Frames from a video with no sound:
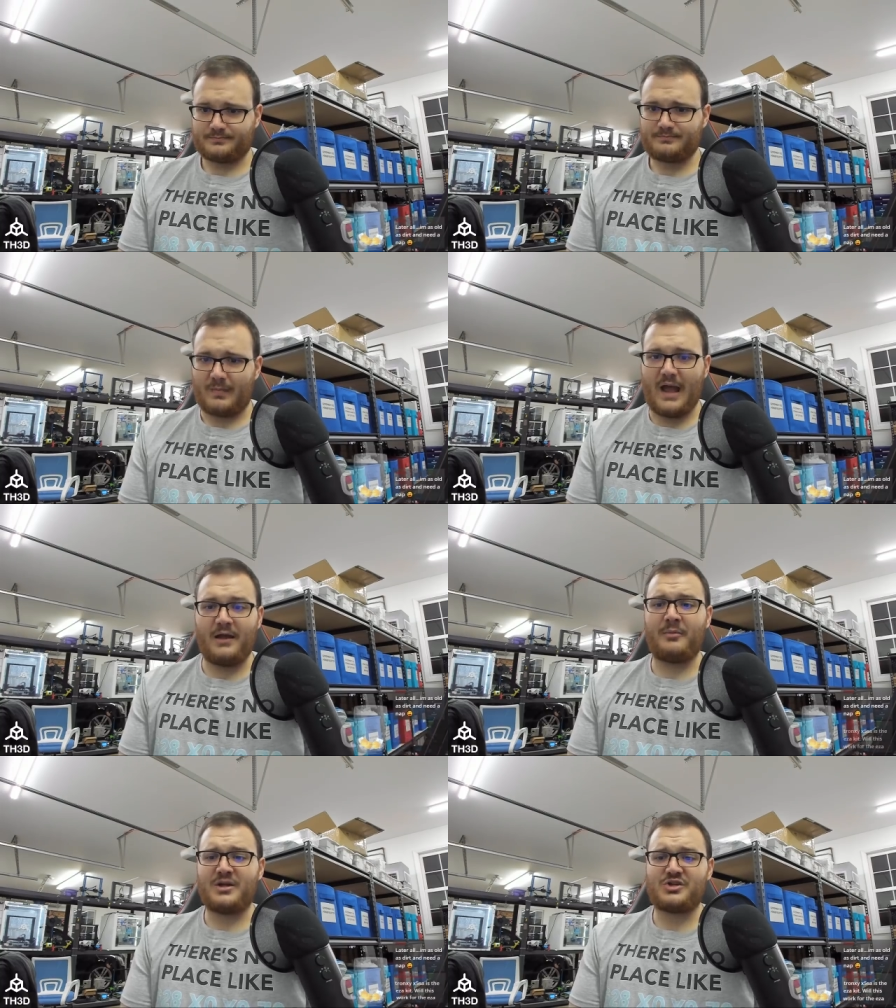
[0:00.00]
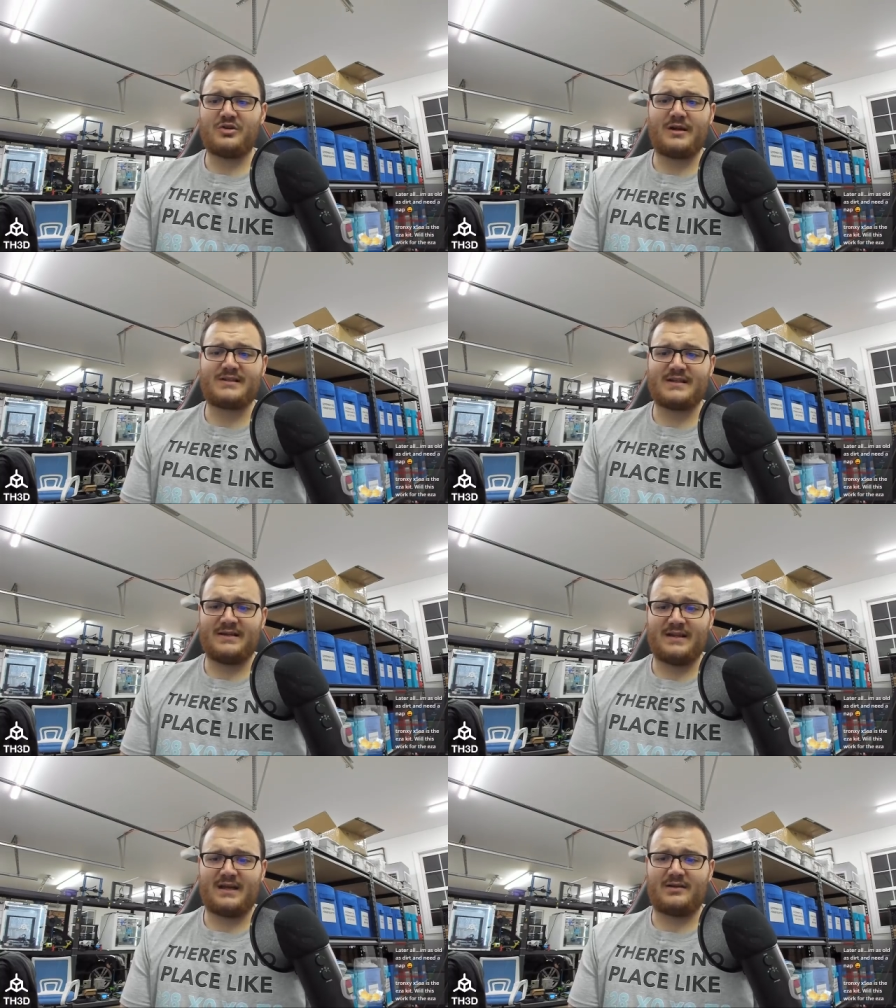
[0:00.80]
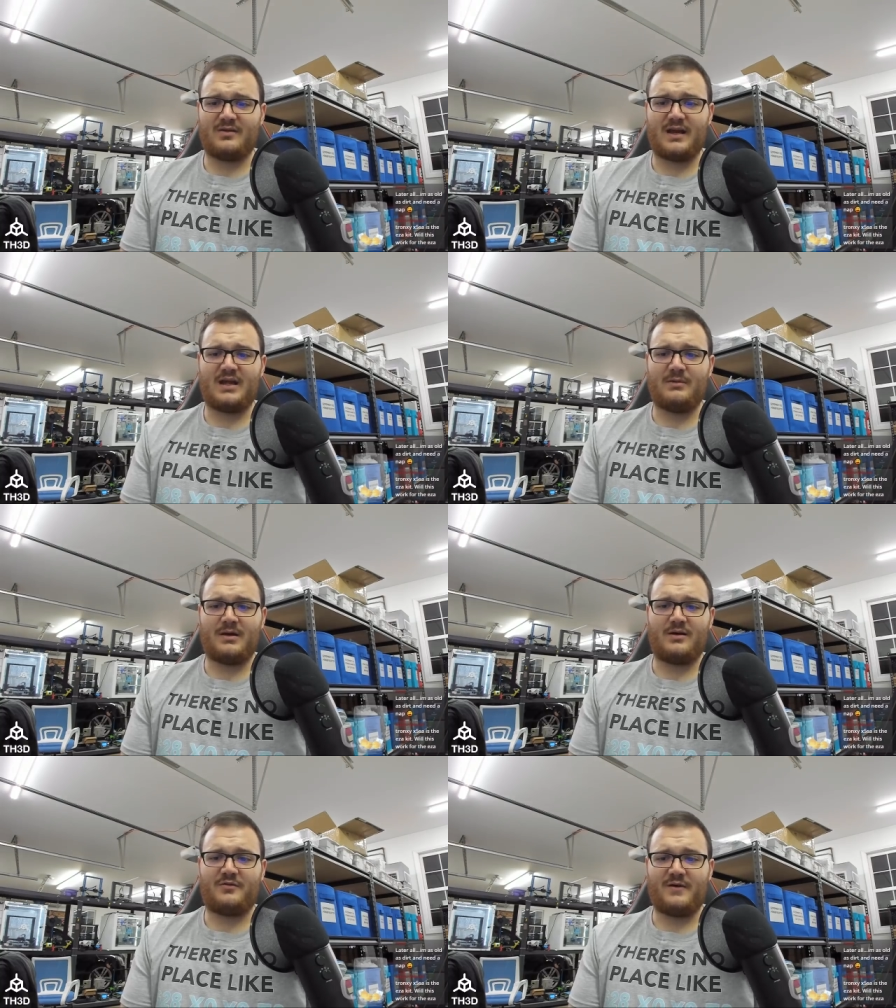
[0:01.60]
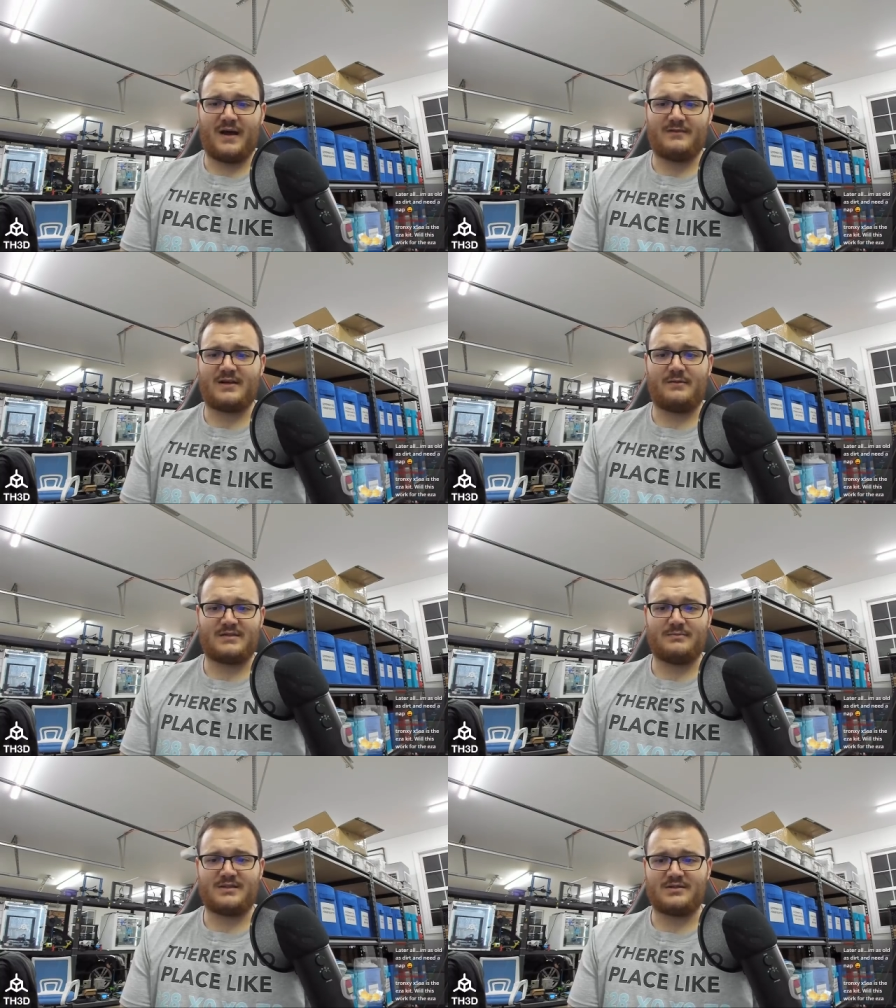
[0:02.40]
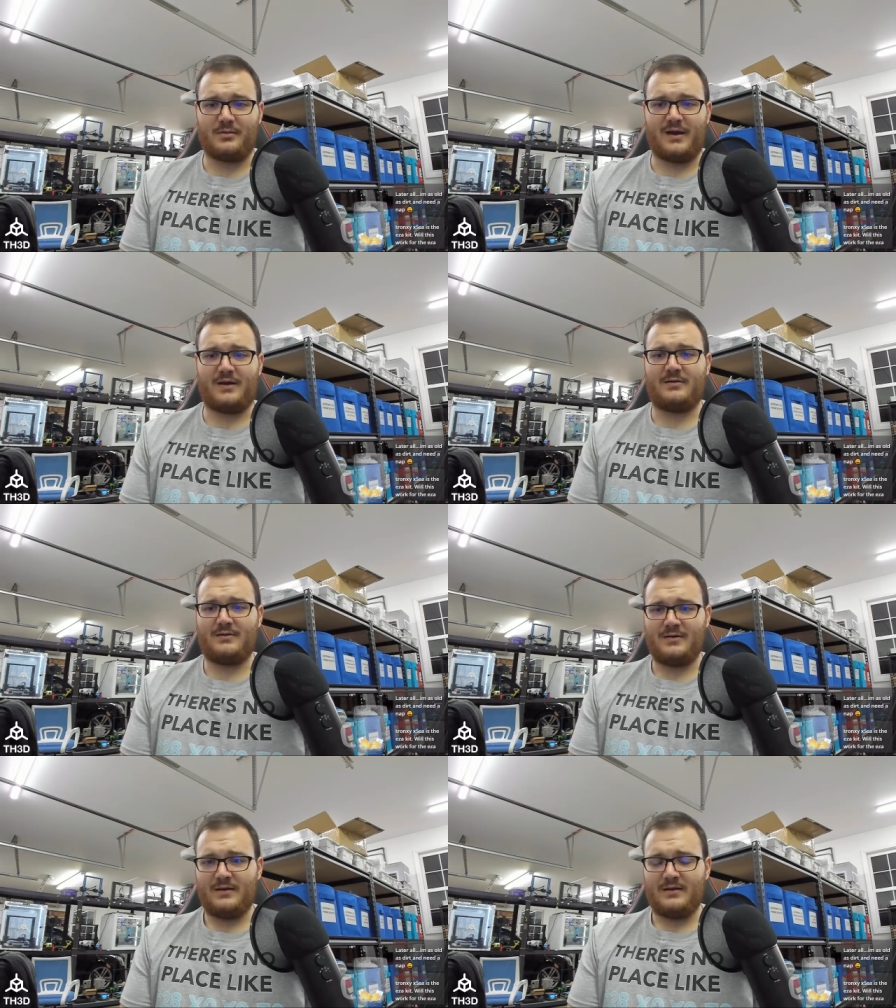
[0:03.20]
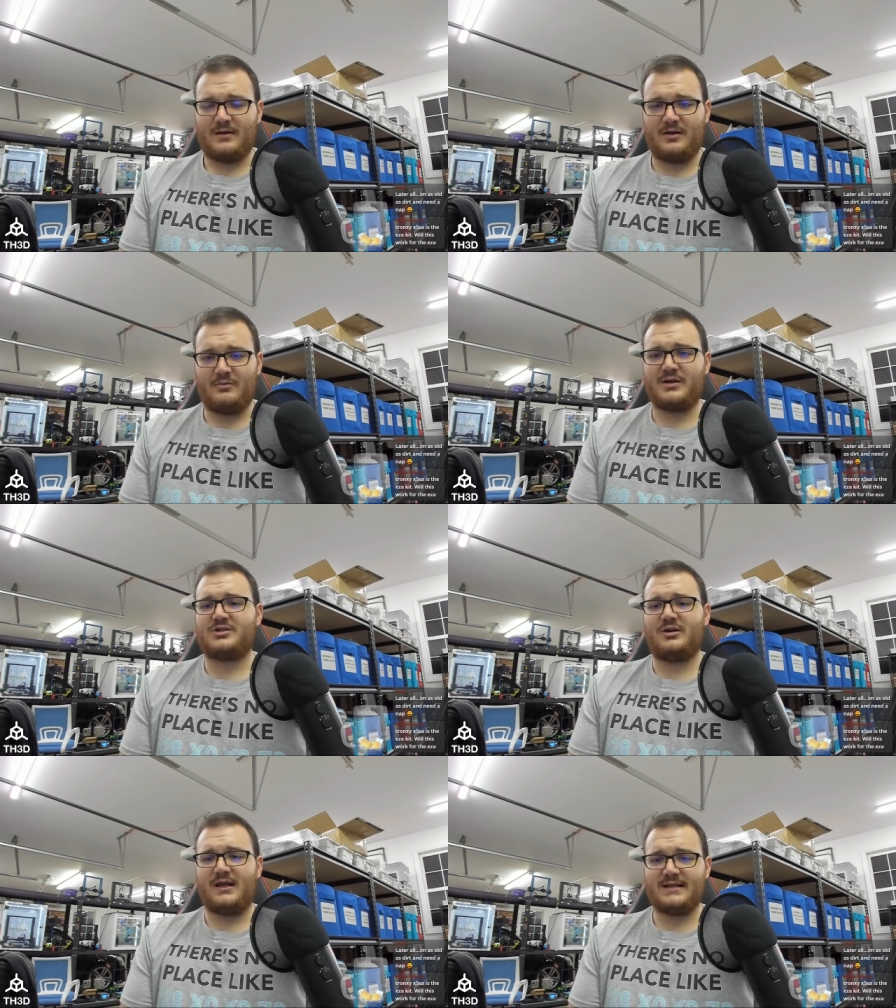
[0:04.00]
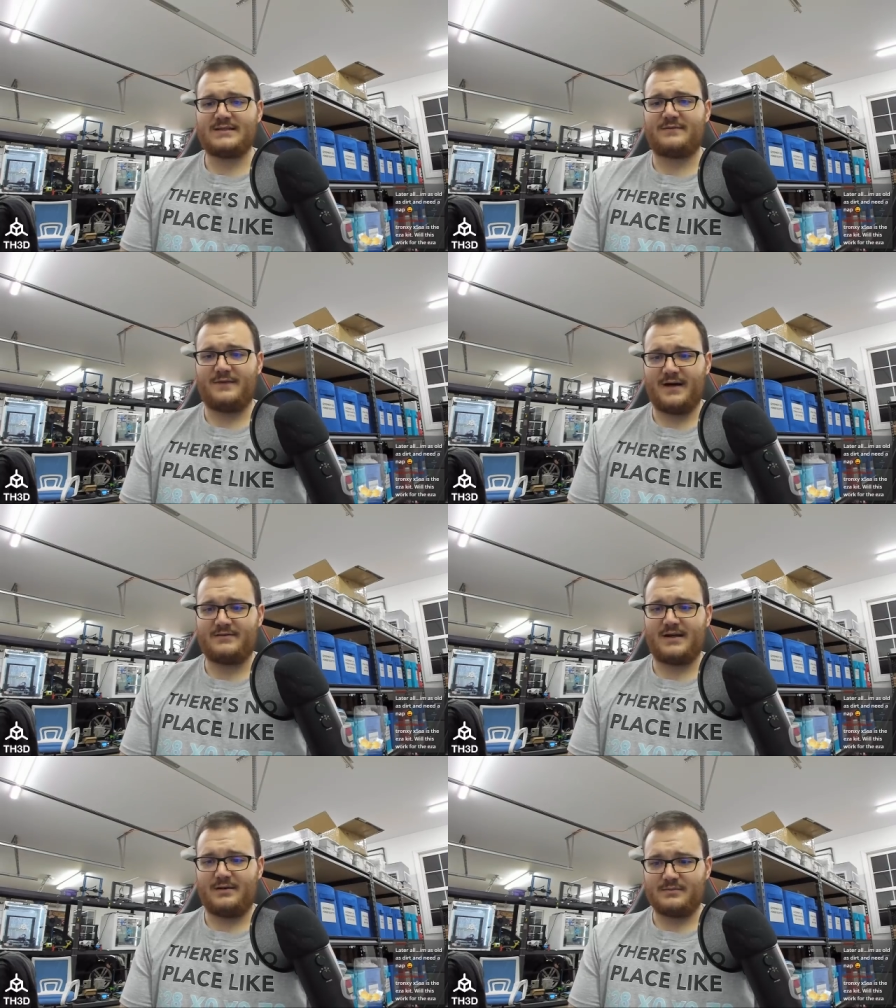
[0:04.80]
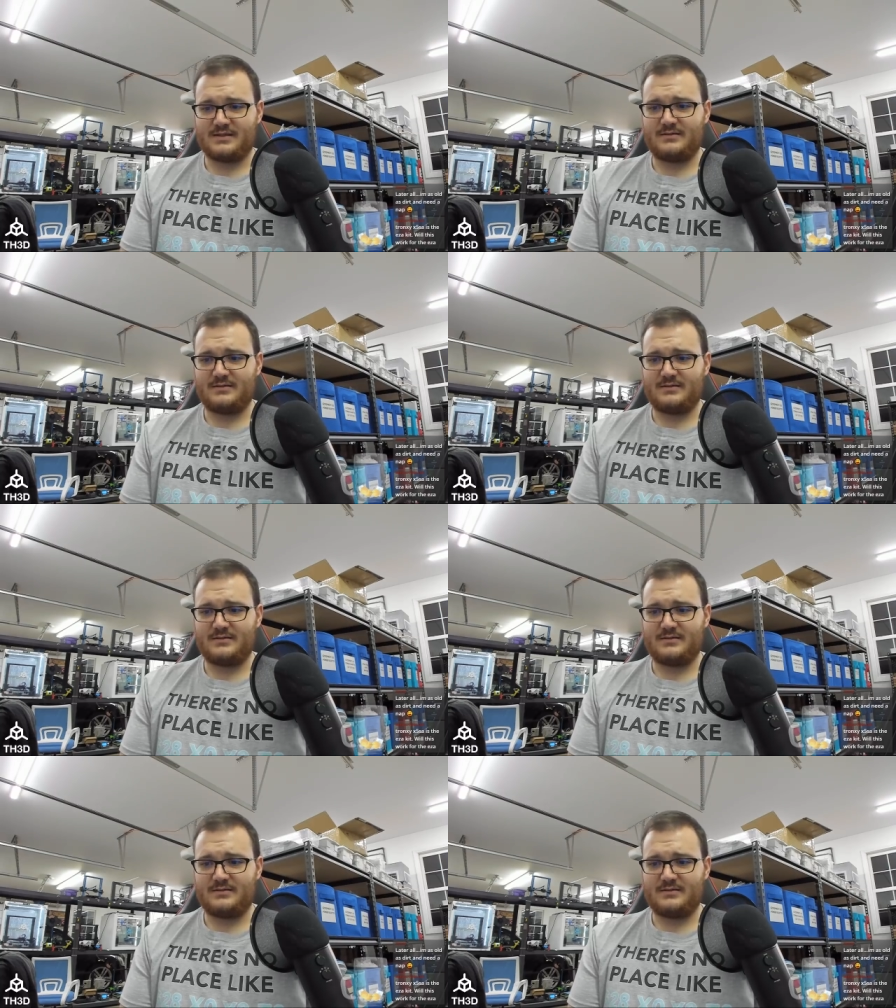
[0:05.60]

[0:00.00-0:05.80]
I'll make sure I send that email 5 times to Mr. Ben. I'll make sure he gets it 5 times.